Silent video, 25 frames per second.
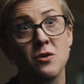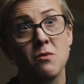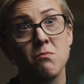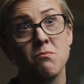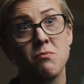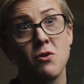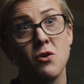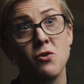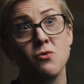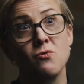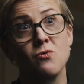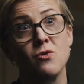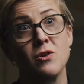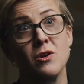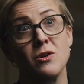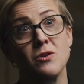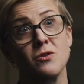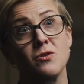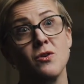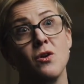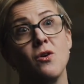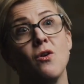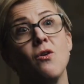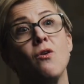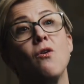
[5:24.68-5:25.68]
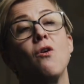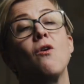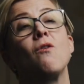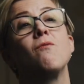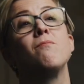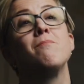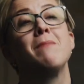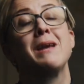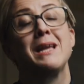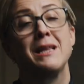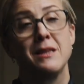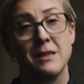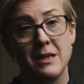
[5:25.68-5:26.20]
component of
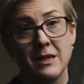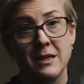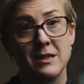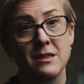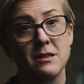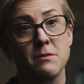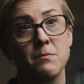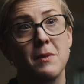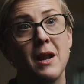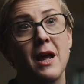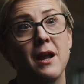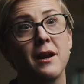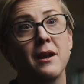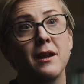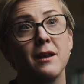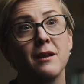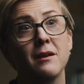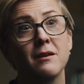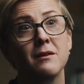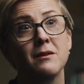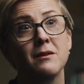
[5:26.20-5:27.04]
maintenance planning.